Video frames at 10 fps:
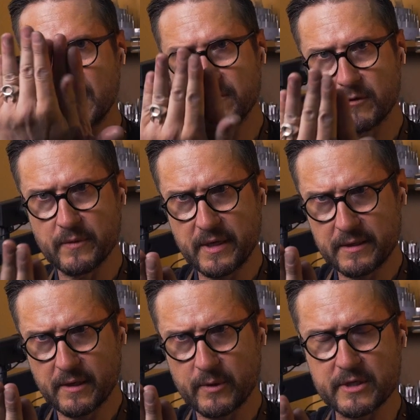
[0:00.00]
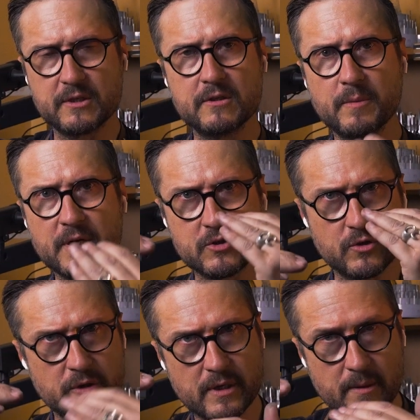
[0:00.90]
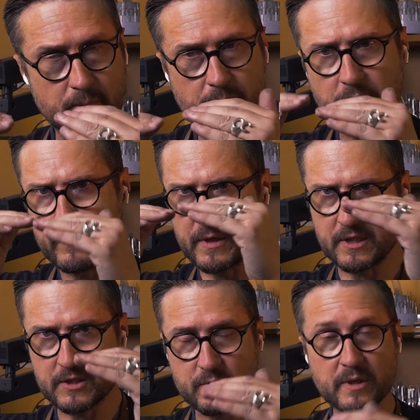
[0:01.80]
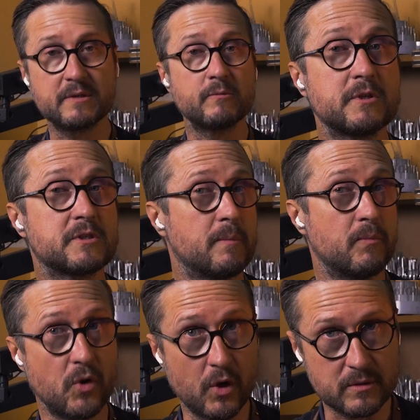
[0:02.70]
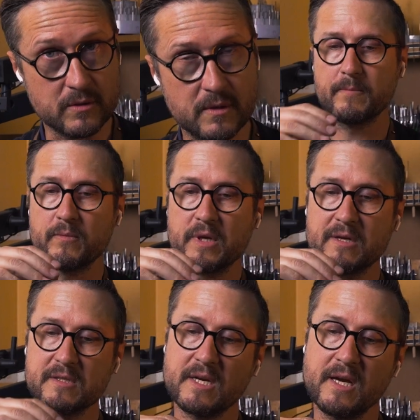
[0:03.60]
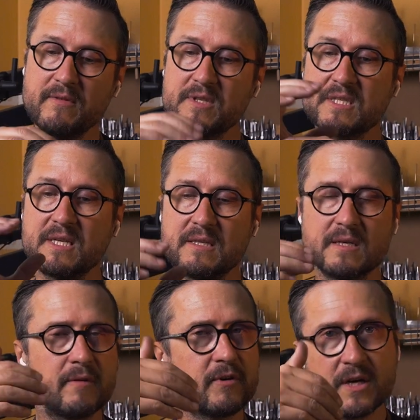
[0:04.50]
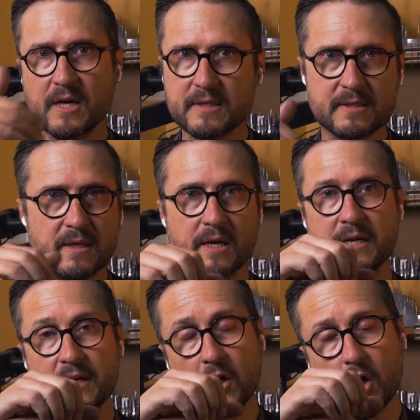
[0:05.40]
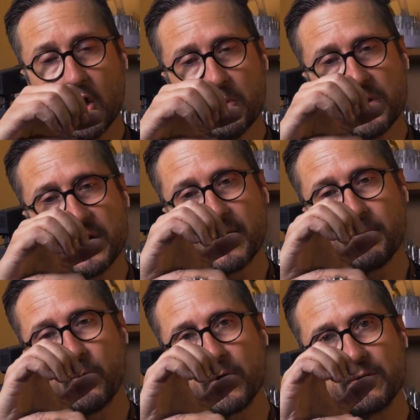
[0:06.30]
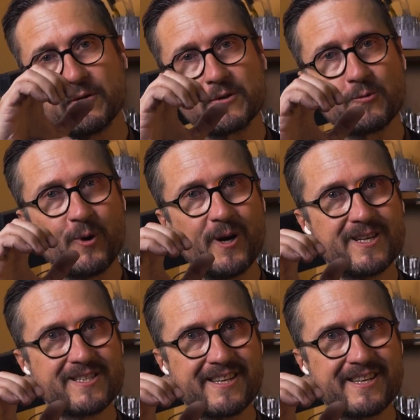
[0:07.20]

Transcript: and from that direction to make sure that I'm perfectly straight, which I'm not. Because I haven't set, I haven't cut, I can now open up one of those wires